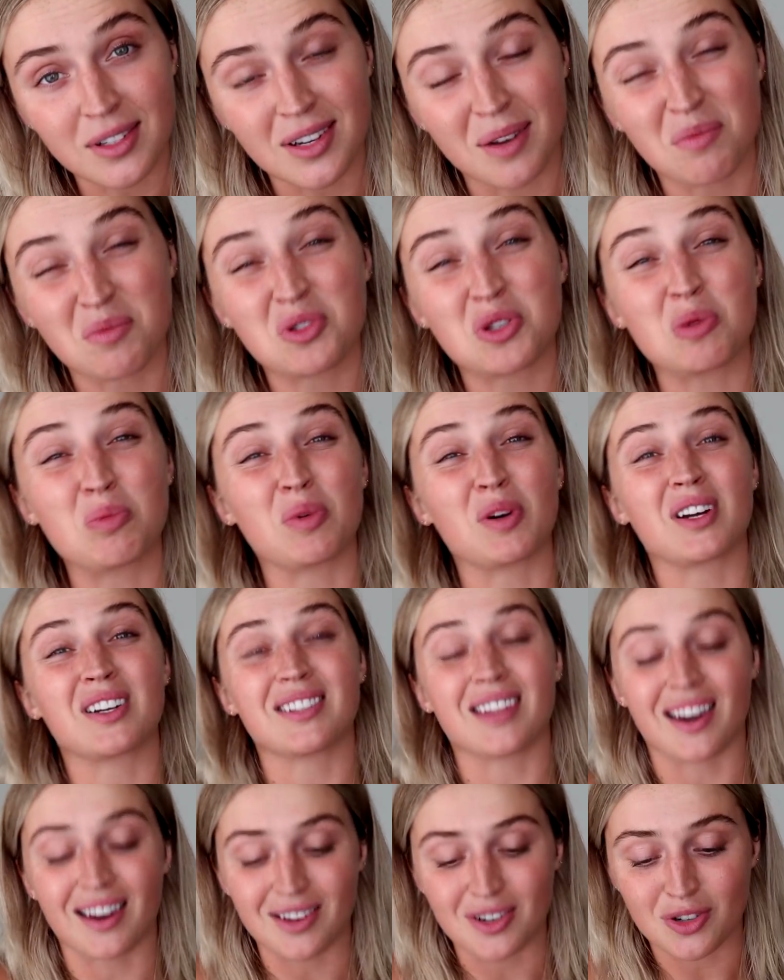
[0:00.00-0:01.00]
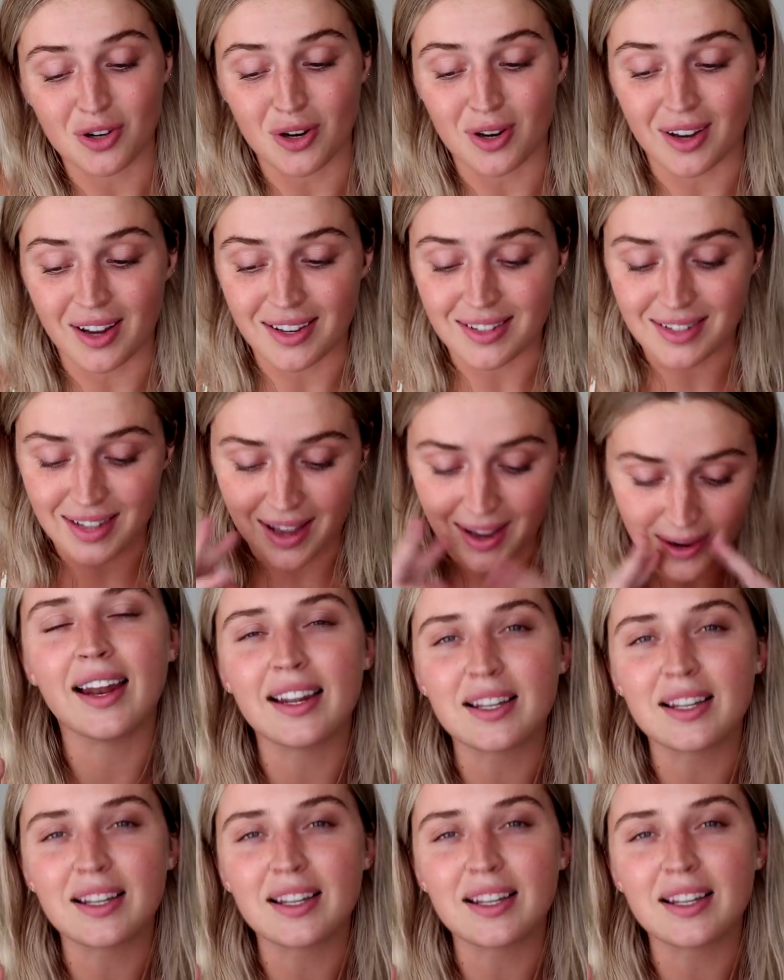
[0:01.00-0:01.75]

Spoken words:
and I'm super excited to show you guys that.